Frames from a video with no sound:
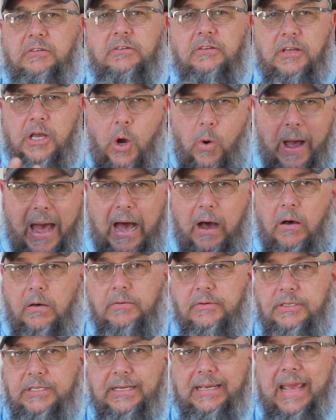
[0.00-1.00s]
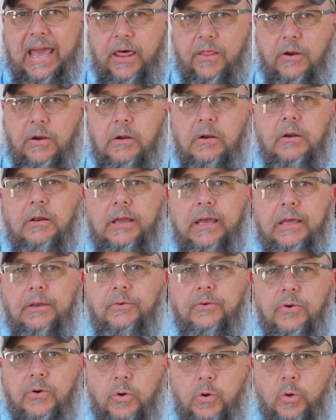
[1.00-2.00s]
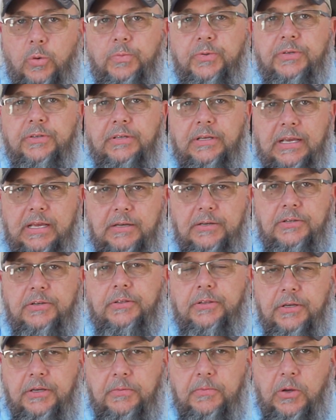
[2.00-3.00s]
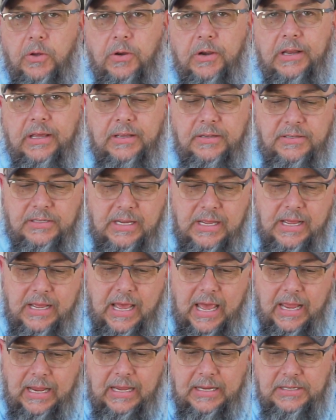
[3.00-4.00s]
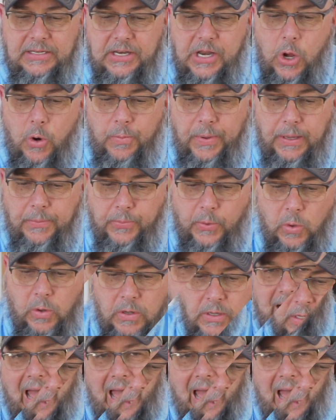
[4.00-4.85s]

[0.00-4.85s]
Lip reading: go out together in groups into the communities and get to know people.